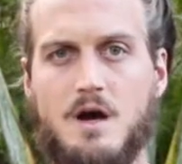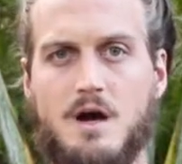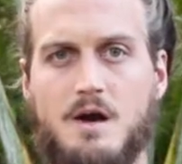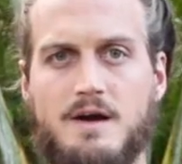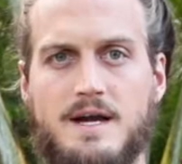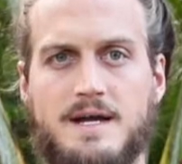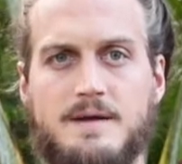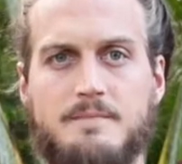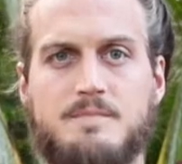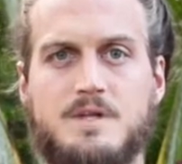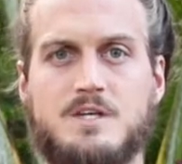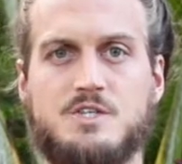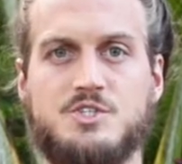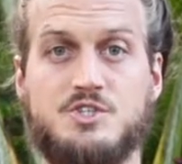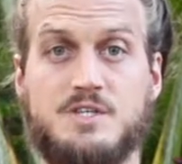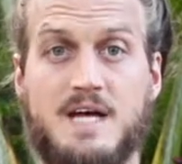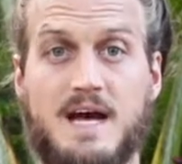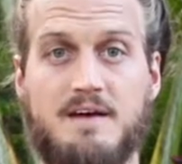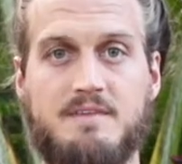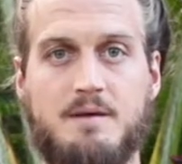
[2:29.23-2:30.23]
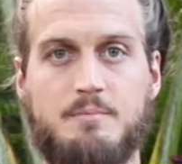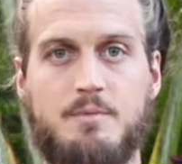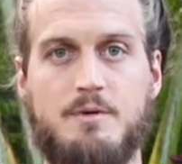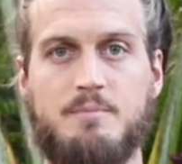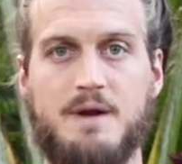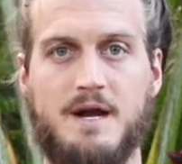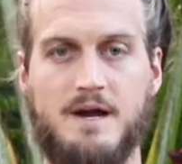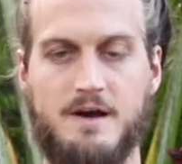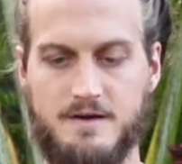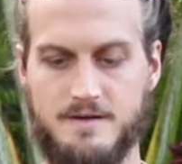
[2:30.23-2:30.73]
All right. So you have that
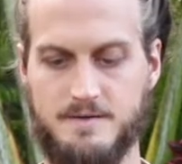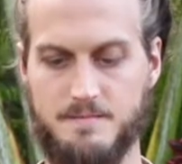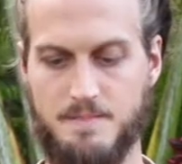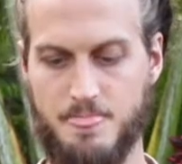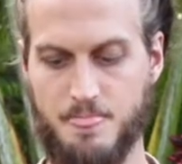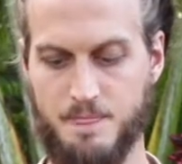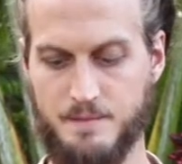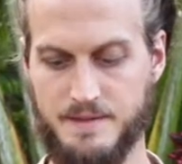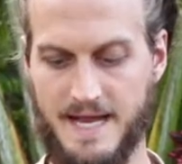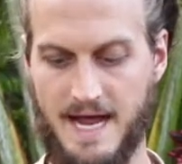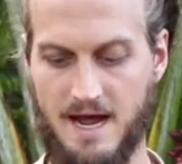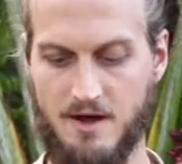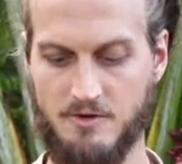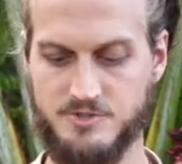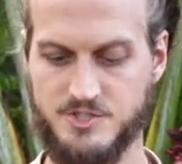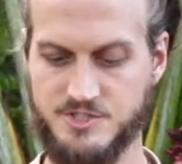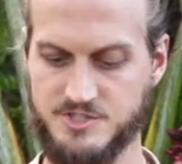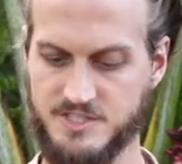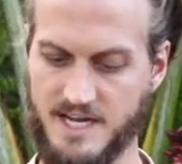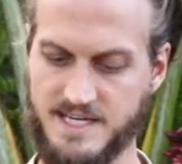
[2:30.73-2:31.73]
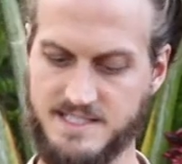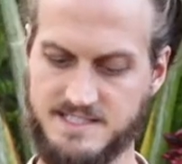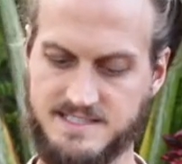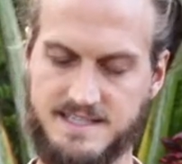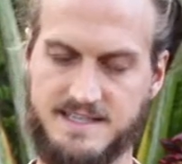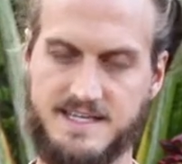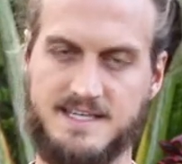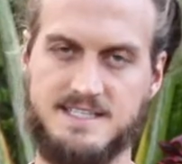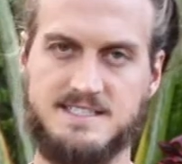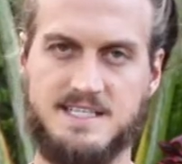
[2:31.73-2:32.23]
prepared. Now just kind of
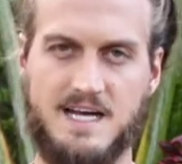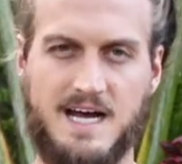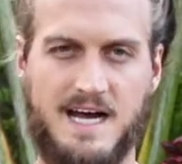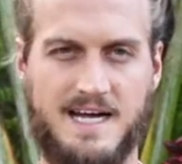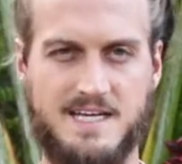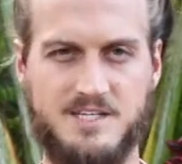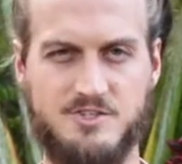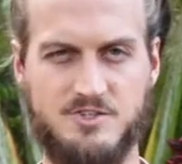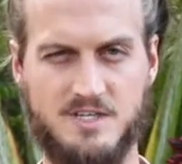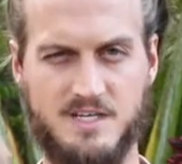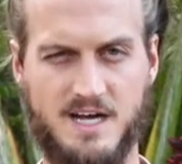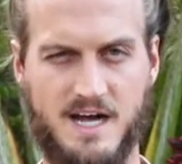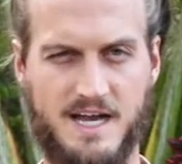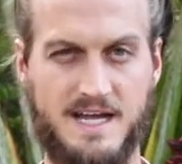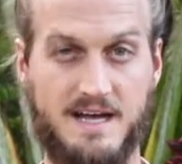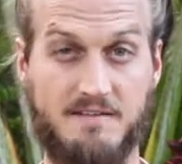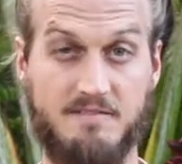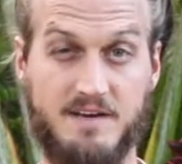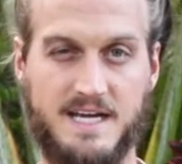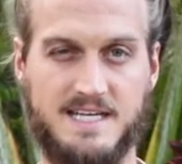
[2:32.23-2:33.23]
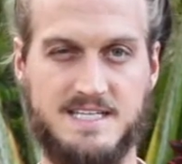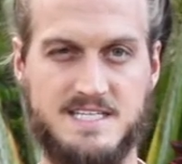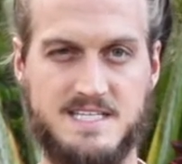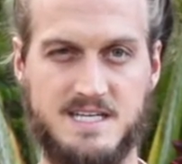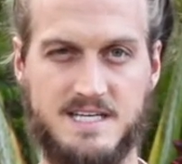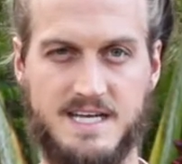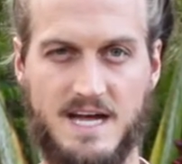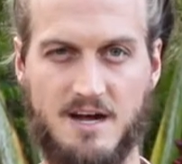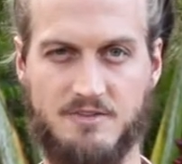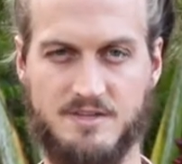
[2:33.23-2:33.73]
set that aside. You can kind of have an
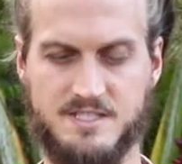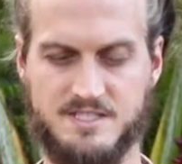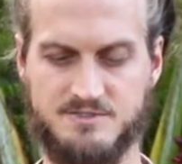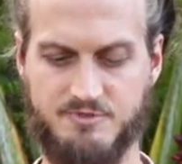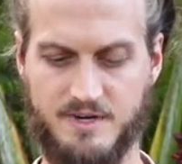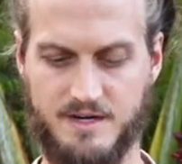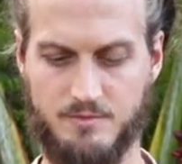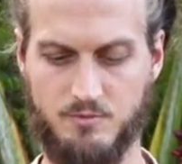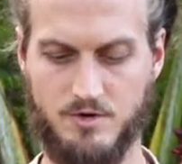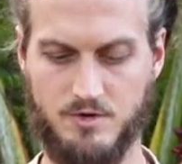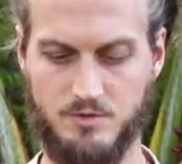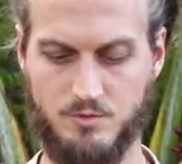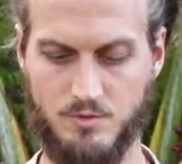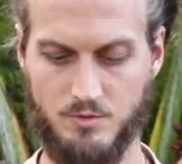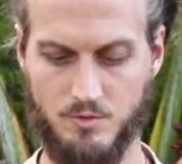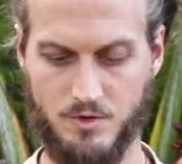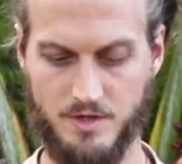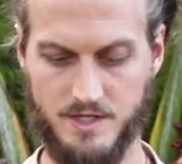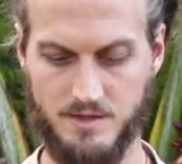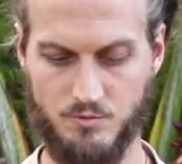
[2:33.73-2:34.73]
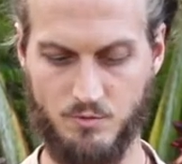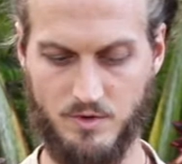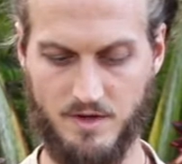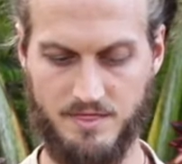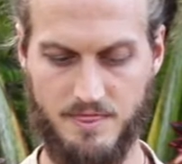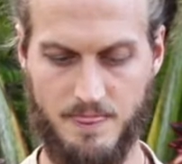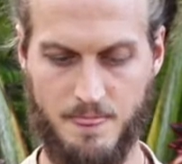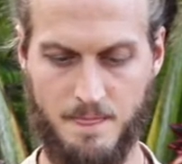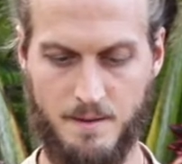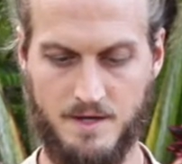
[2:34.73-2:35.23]
idea now of this framework we're working with.
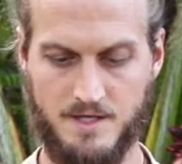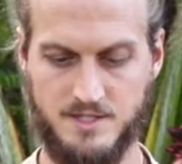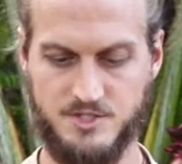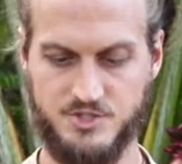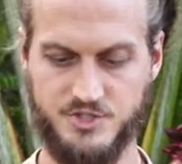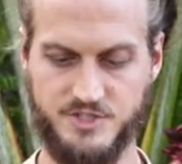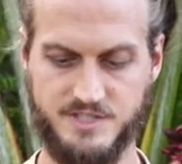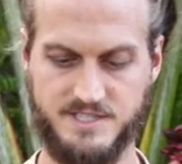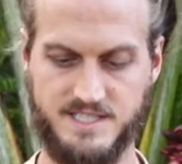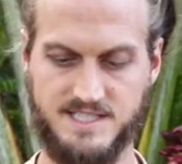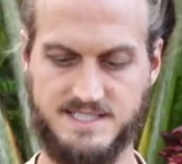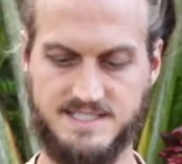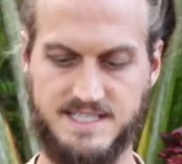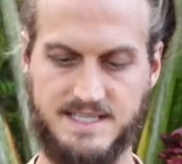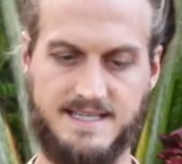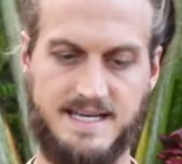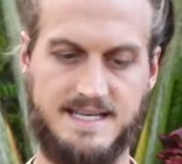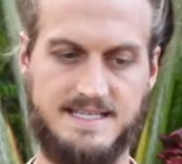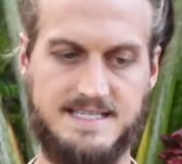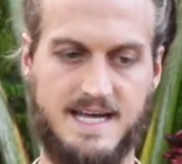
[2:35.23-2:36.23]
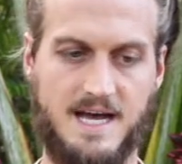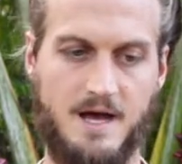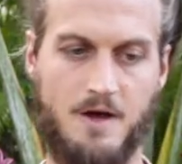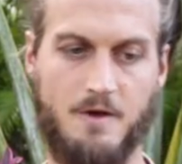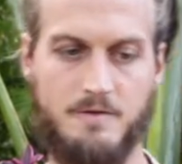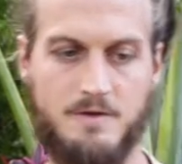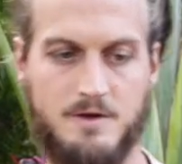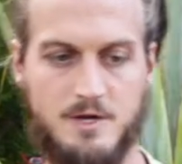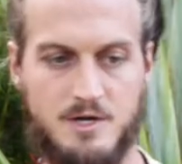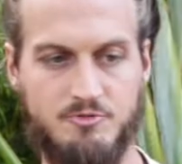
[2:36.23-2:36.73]
So you're just going to set that
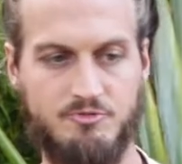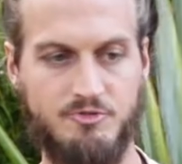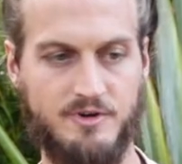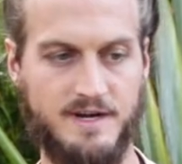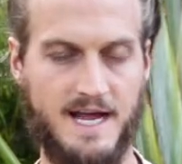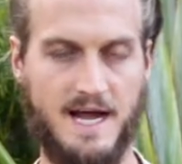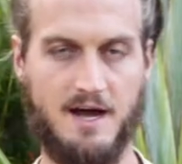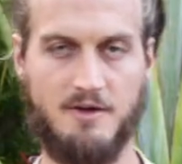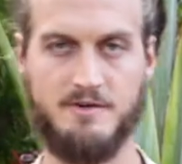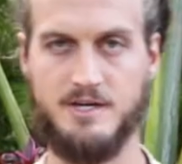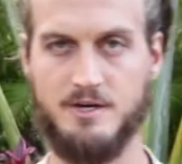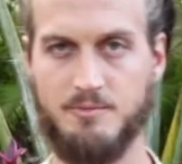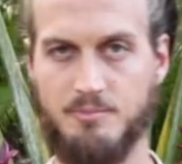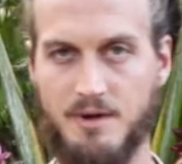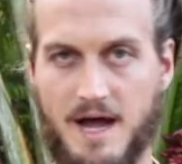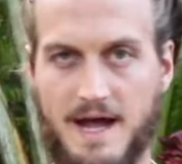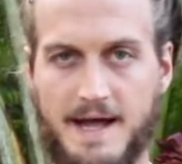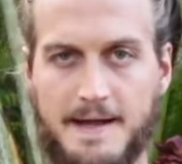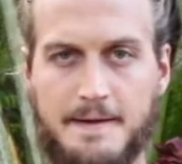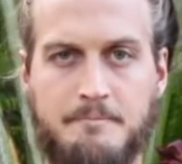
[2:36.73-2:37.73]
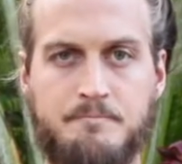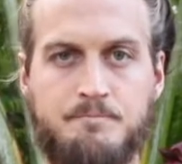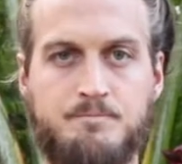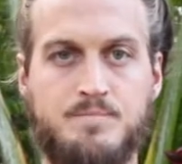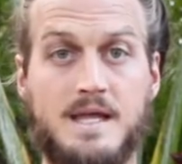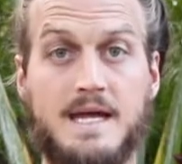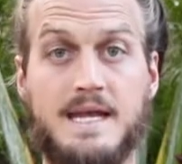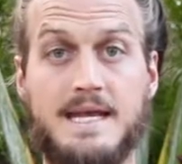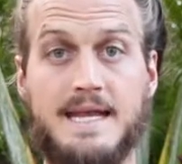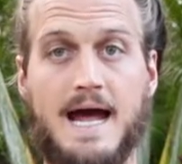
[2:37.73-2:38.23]
down for now nearby.
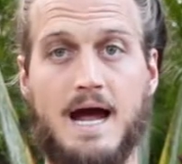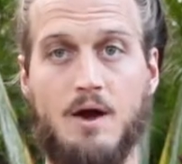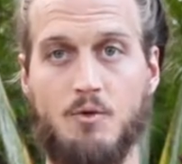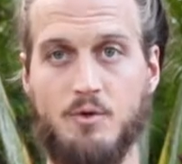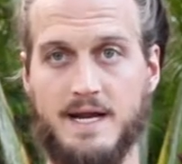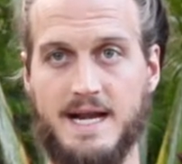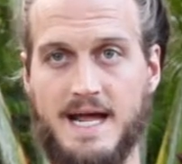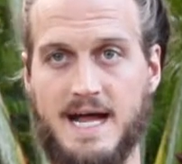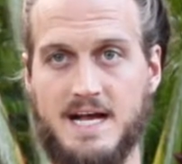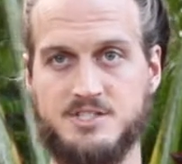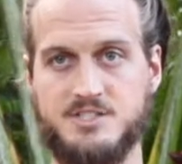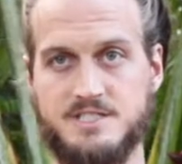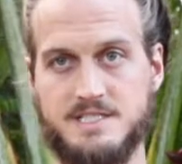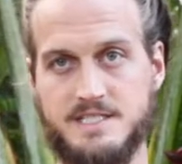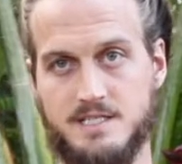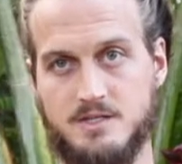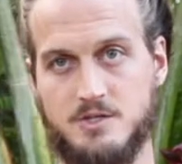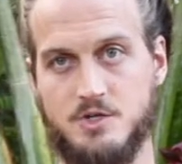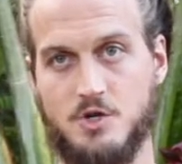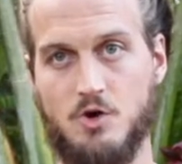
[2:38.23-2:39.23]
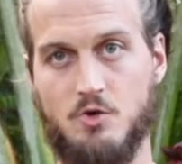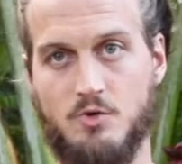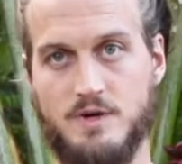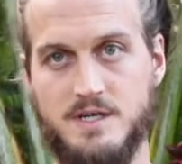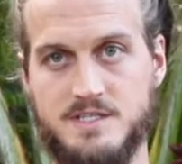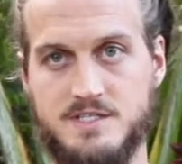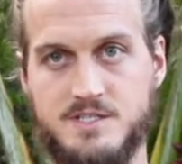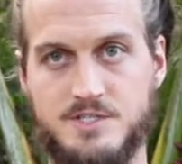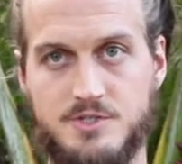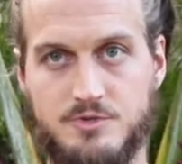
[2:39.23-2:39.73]
And now we're going to actually go
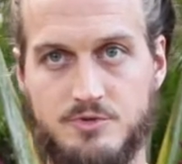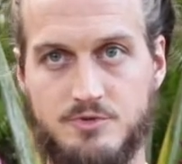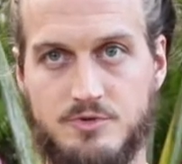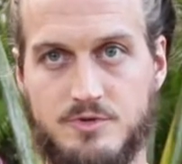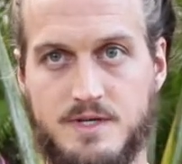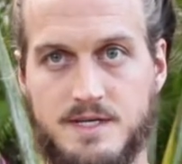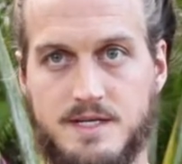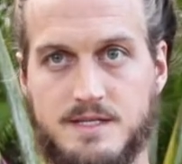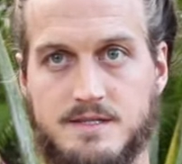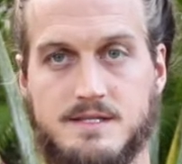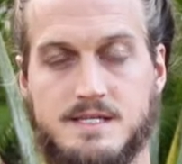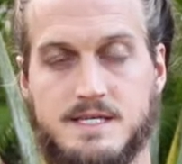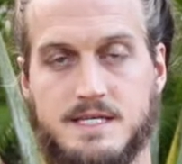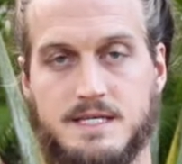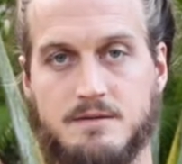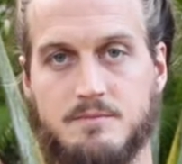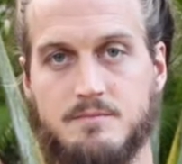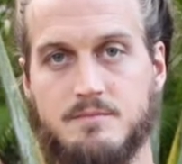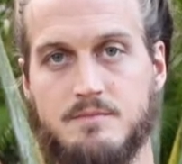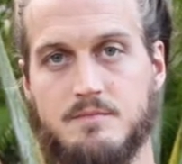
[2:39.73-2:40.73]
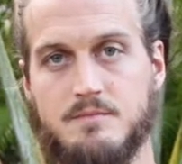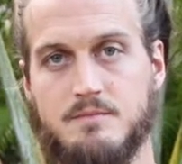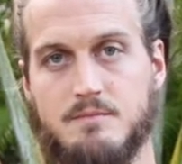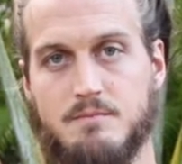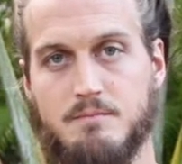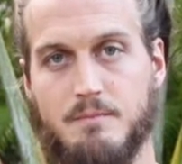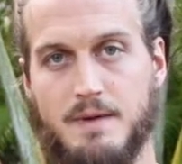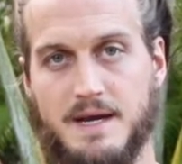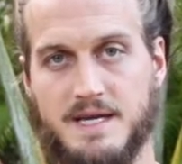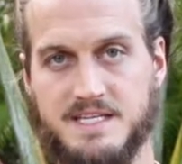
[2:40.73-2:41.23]
into the
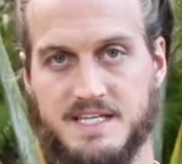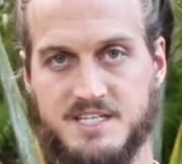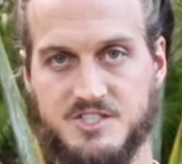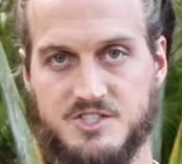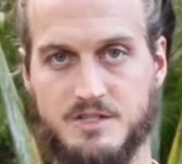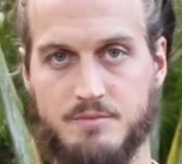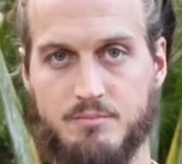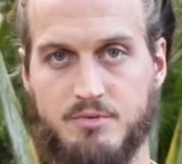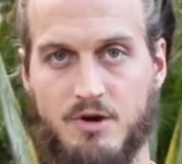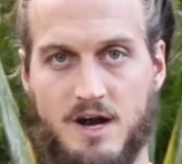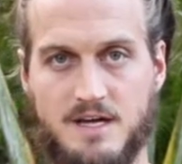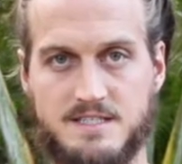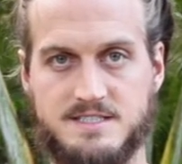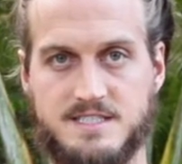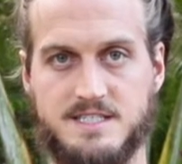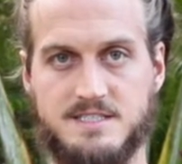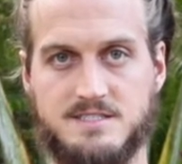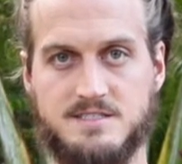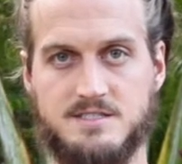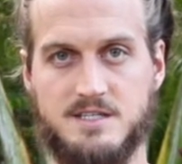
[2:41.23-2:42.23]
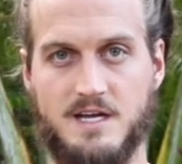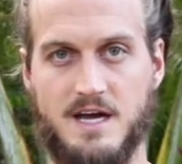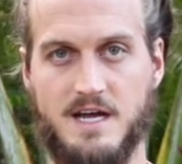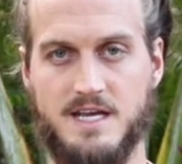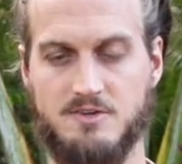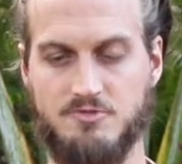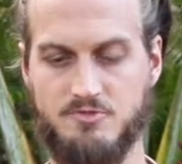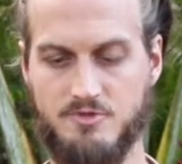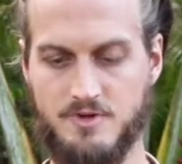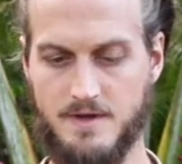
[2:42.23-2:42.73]
meditation, the process to
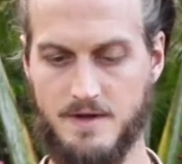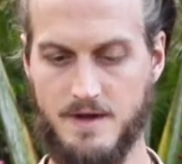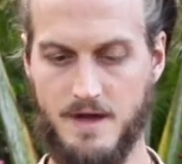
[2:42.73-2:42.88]
kind of